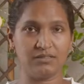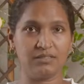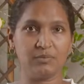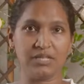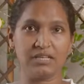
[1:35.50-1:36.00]

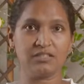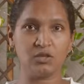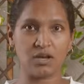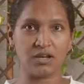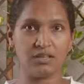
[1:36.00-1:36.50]
The blade is
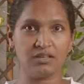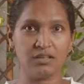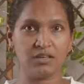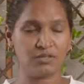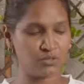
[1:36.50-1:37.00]
longer,
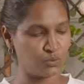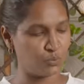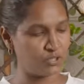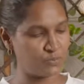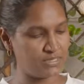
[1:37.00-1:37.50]

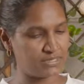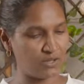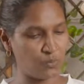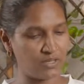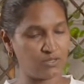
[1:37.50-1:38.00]
which means
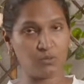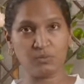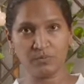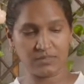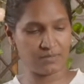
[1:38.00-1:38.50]
that when you
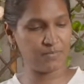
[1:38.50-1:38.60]
dip